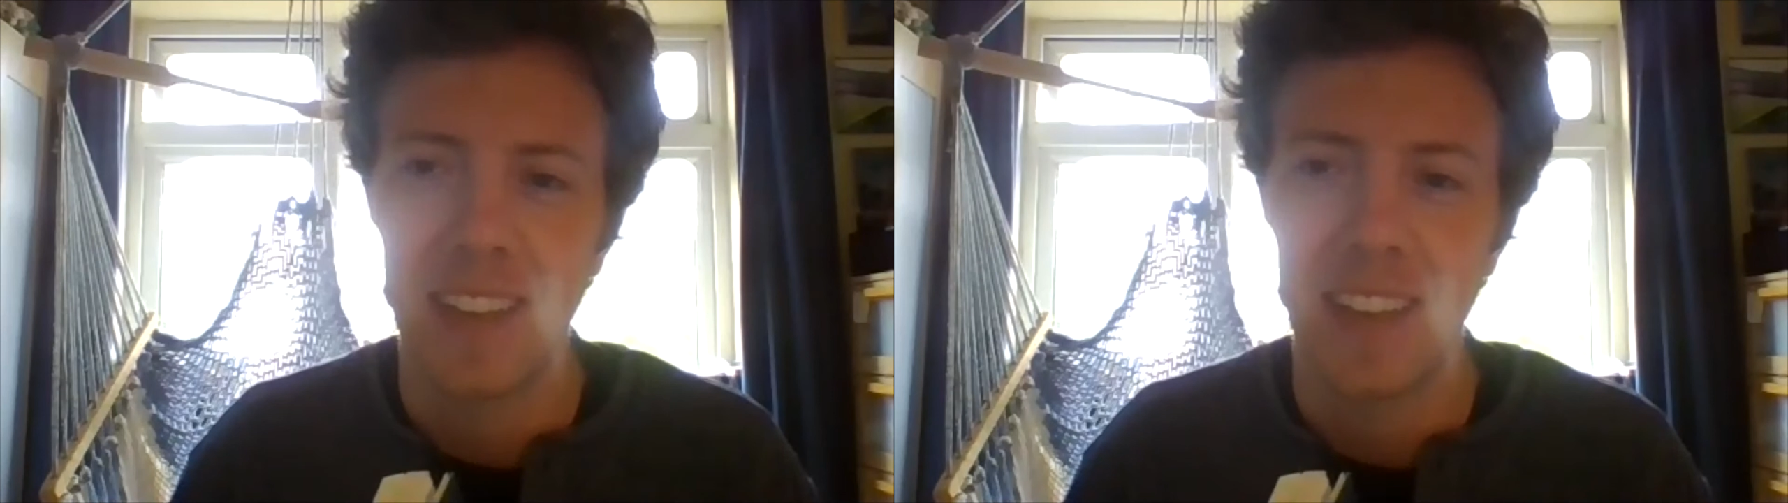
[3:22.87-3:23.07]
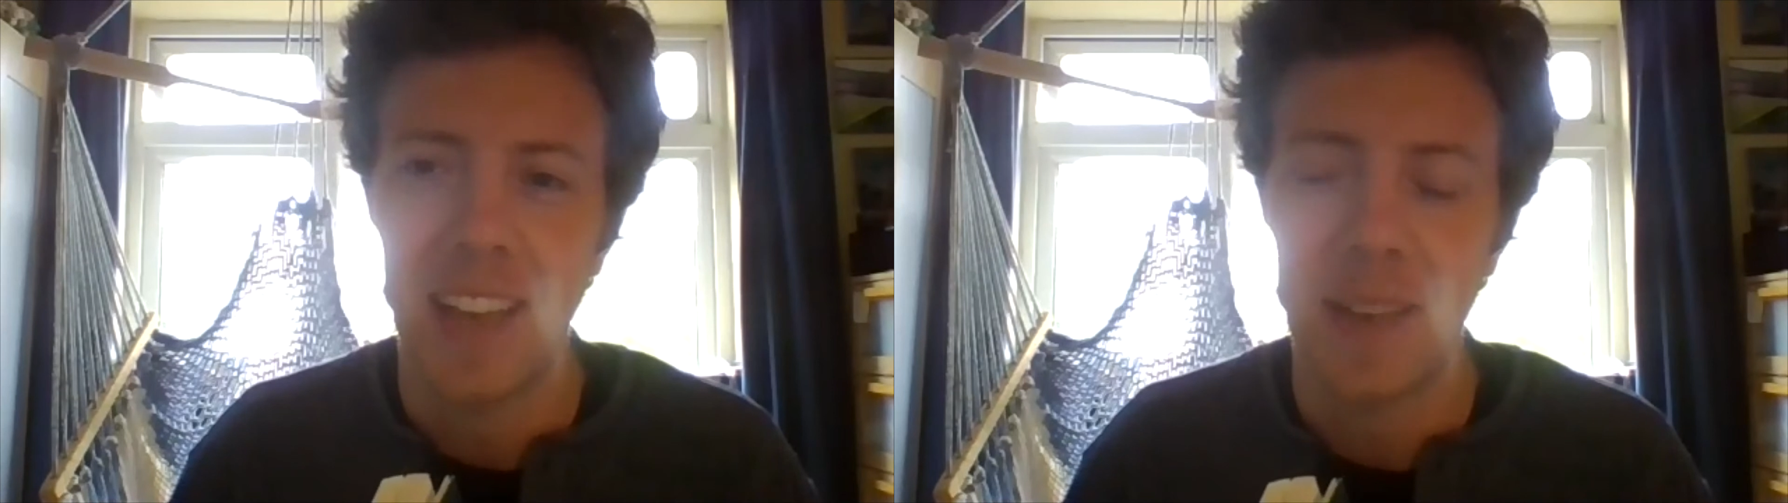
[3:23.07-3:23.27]

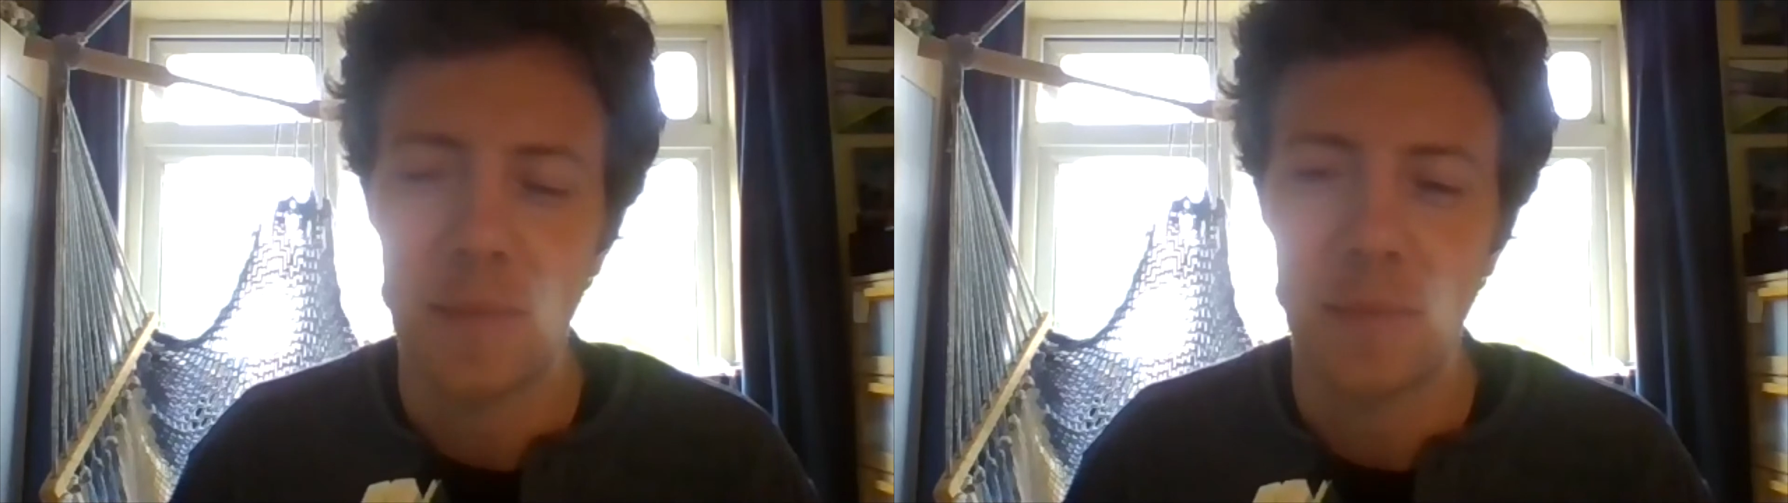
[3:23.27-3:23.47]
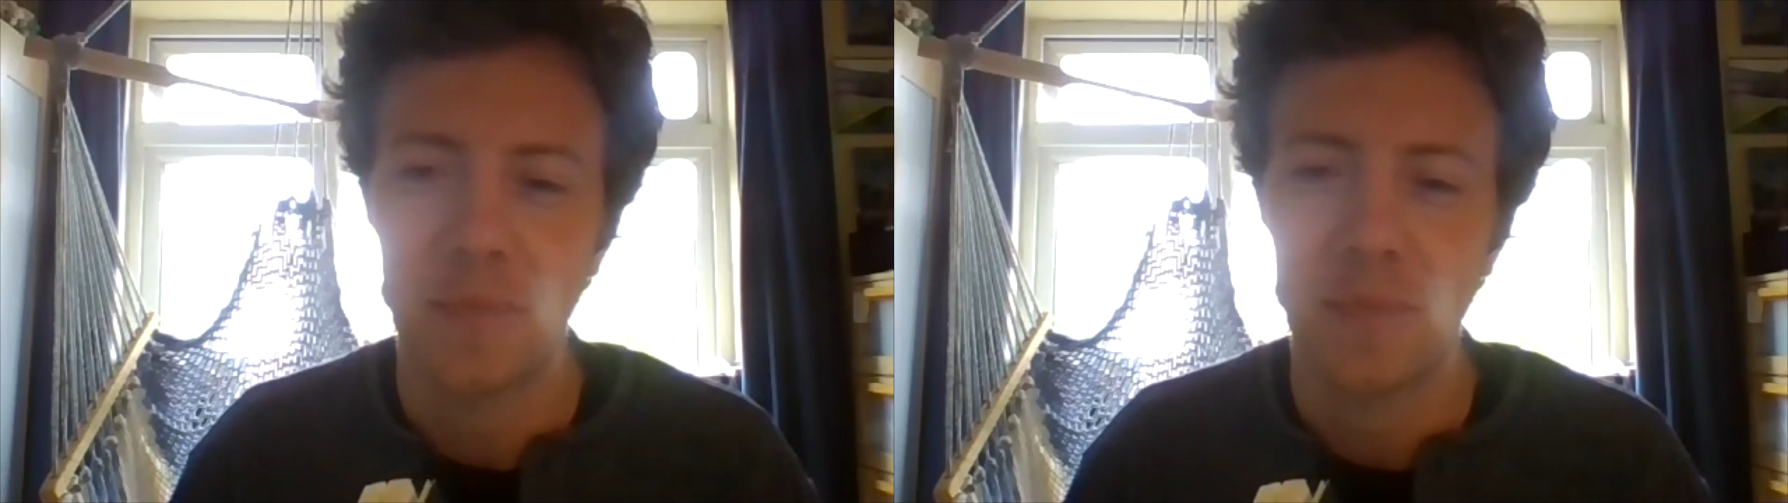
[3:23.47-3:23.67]

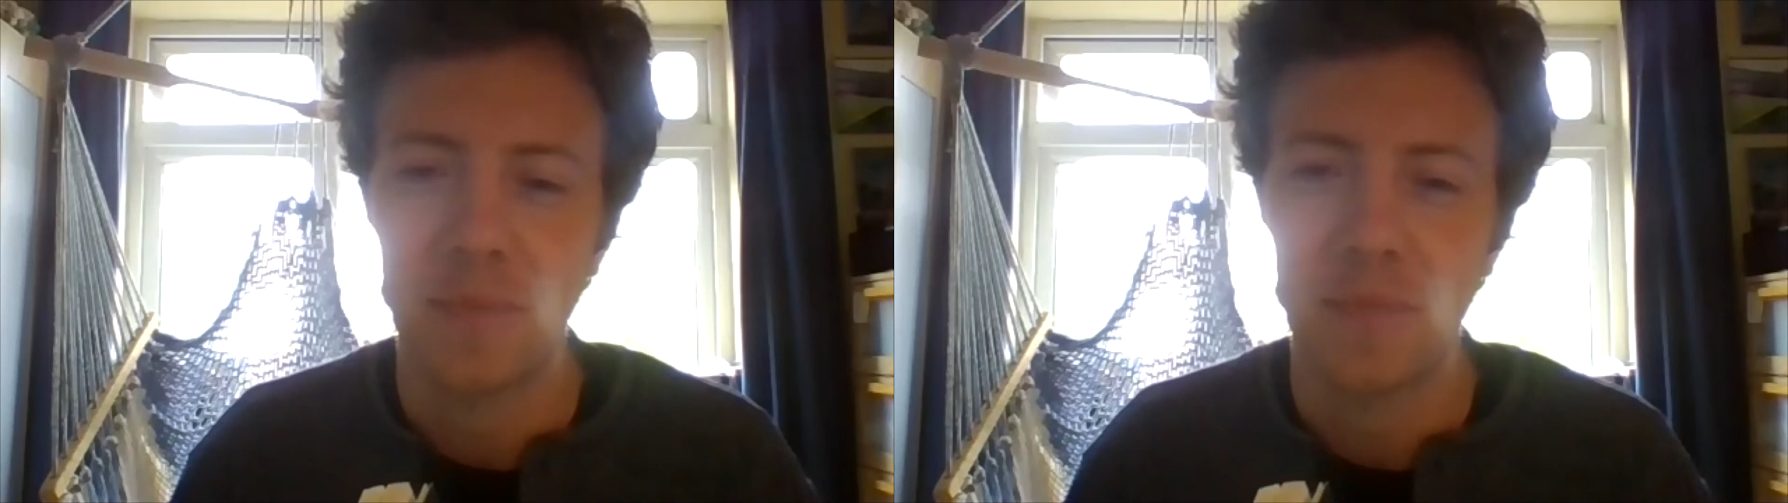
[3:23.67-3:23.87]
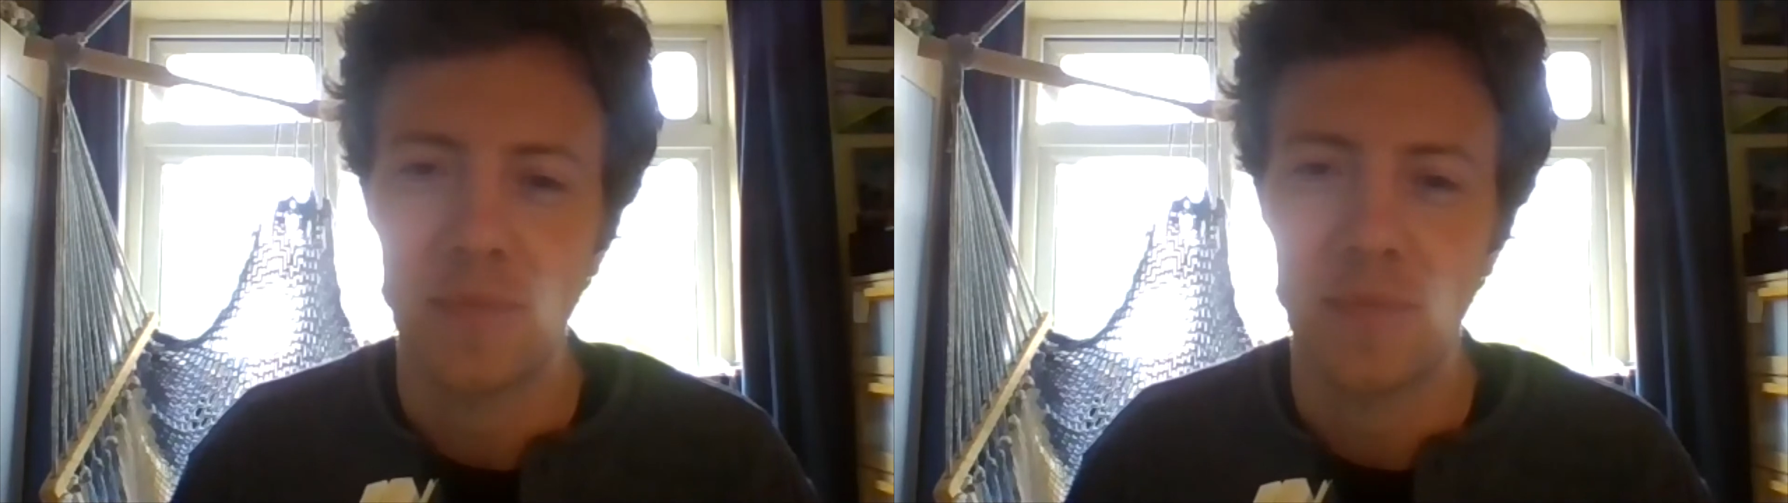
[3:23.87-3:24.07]

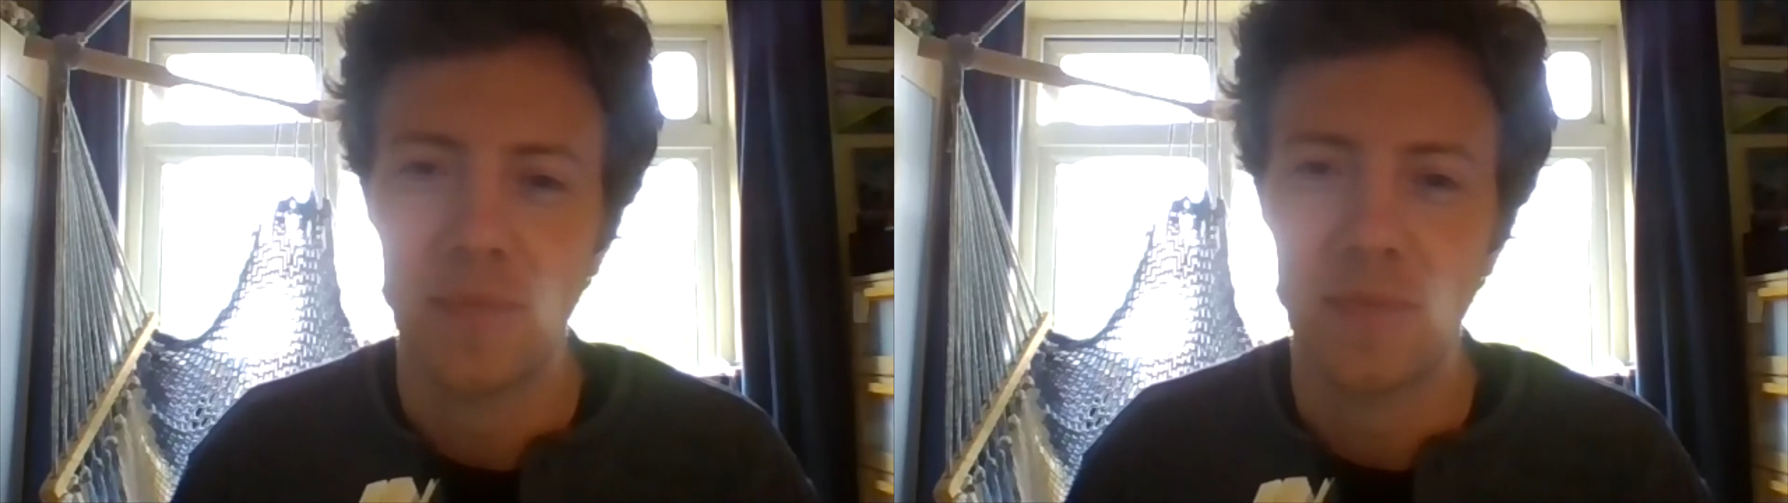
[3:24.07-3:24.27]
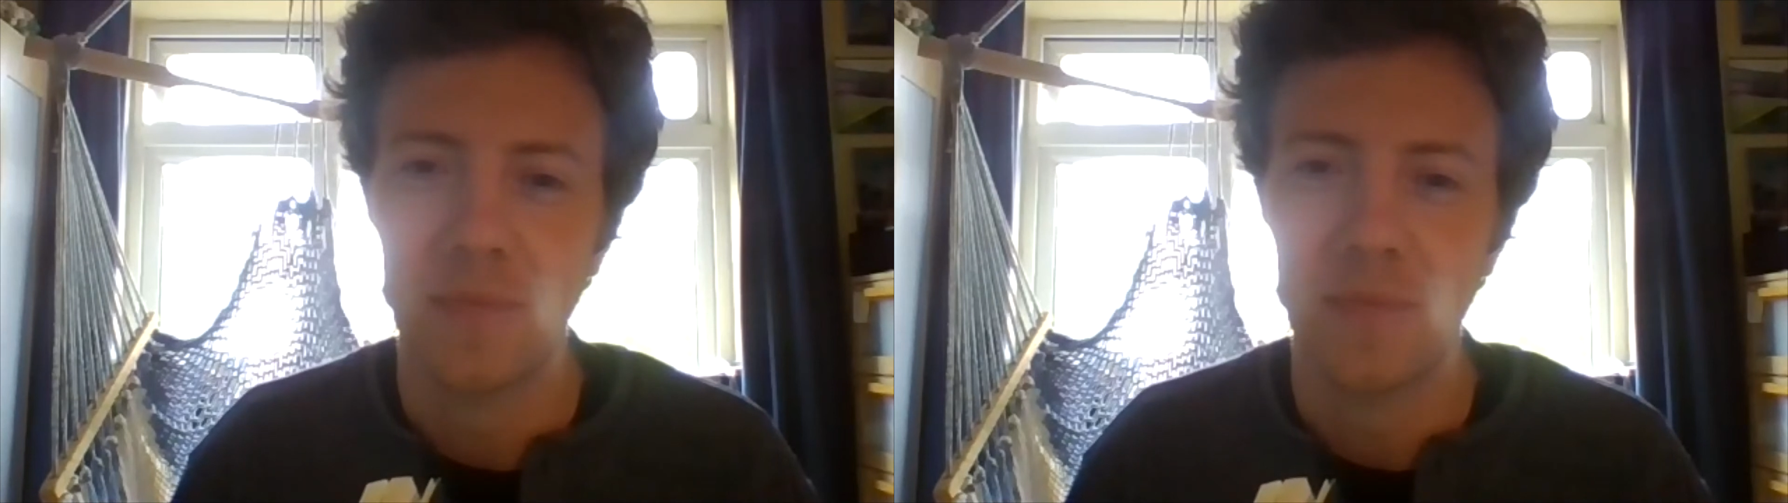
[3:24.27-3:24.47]

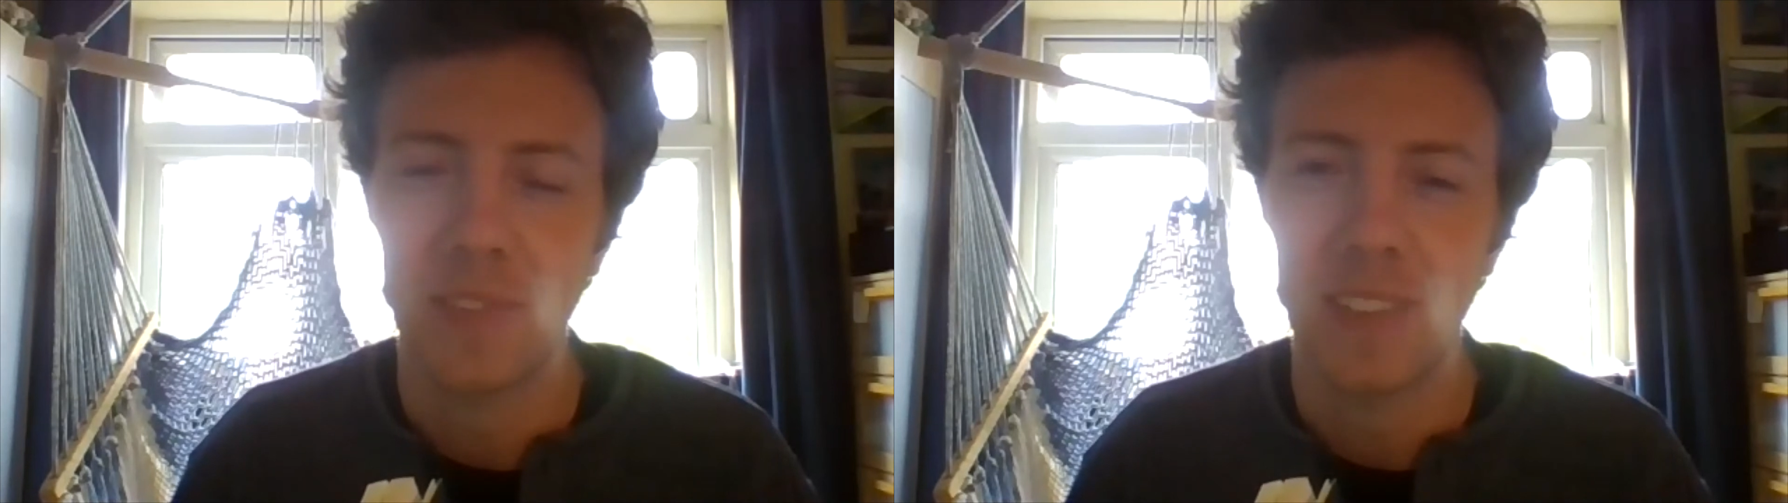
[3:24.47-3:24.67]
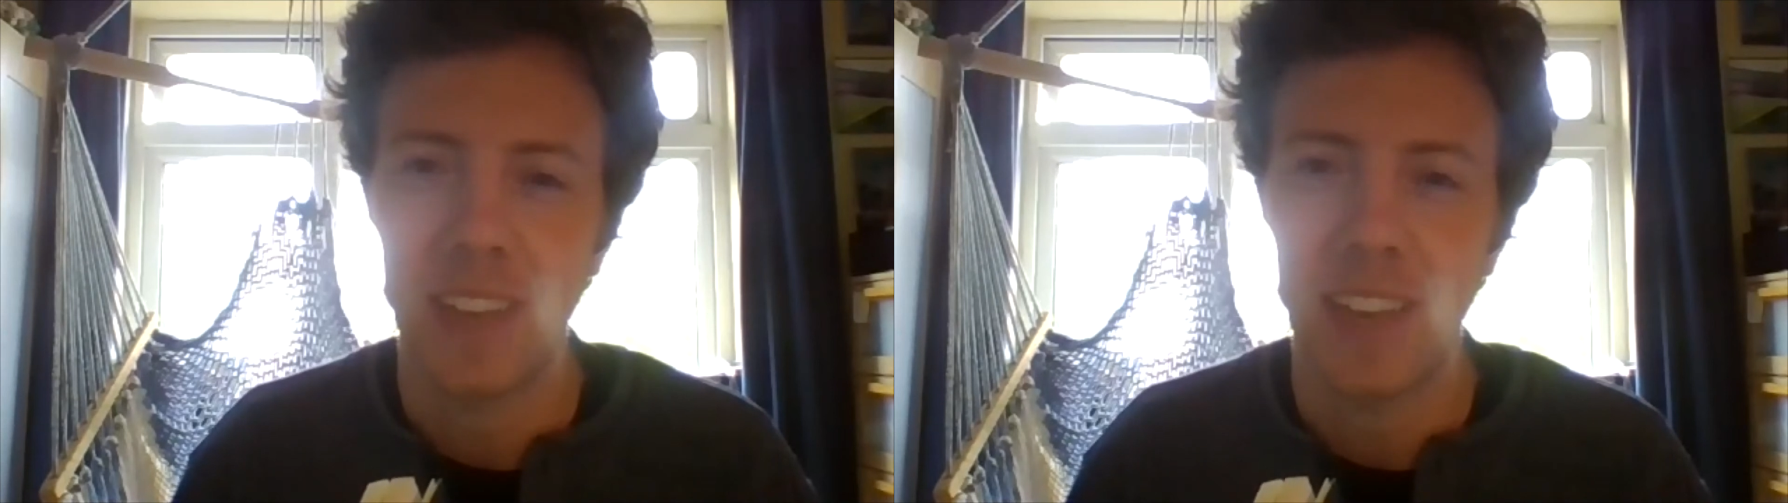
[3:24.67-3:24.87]

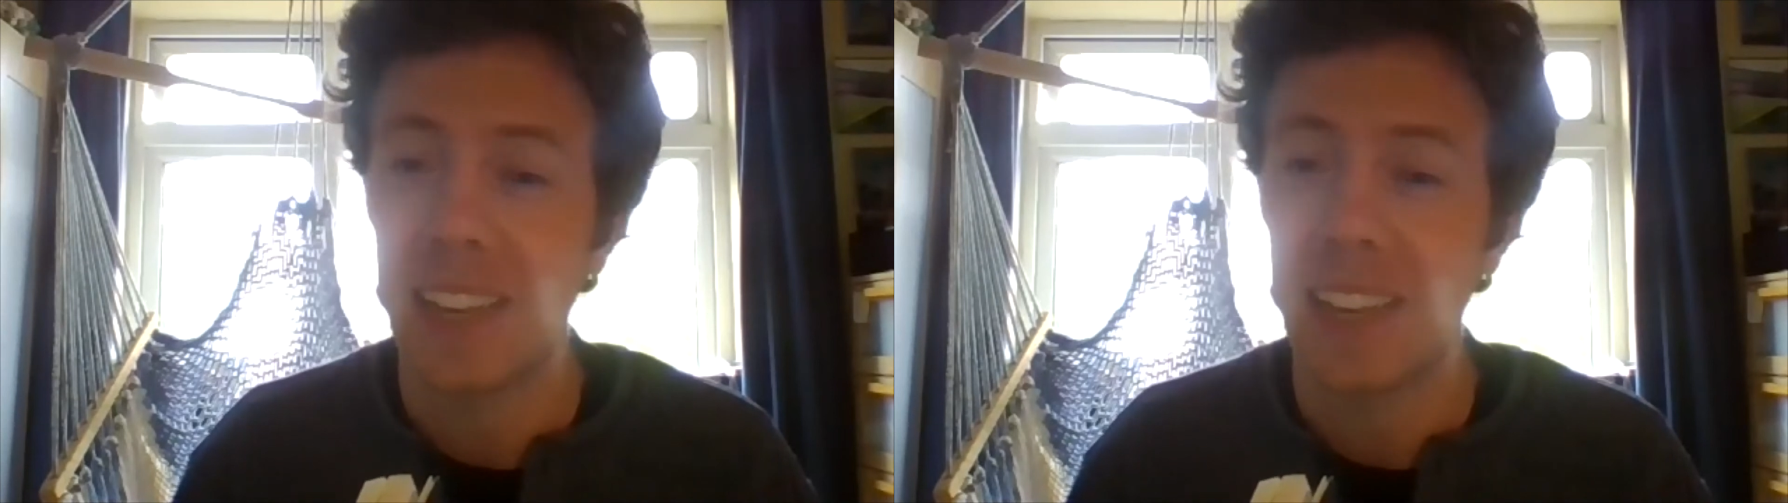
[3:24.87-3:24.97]
at